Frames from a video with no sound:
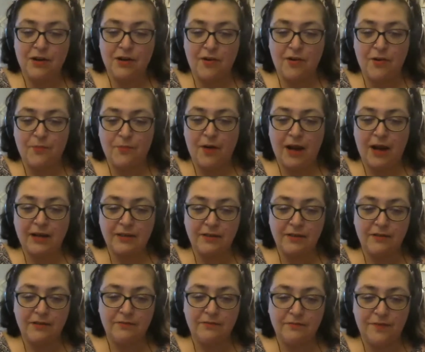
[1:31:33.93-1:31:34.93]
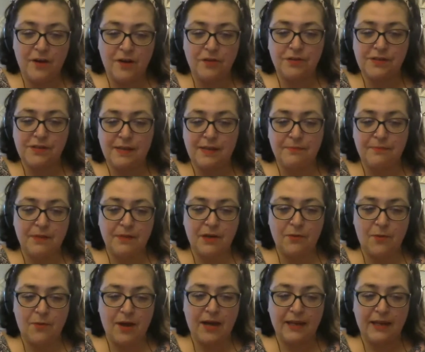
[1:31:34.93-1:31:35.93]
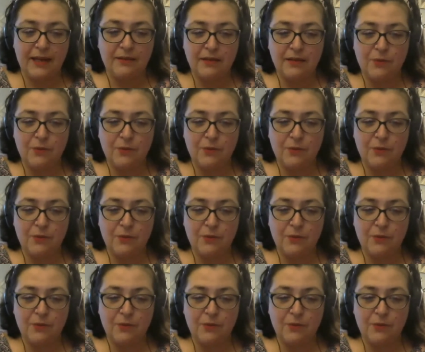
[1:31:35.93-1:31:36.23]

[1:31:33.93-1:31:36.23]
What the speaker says: I got pregnant. Father sent me away.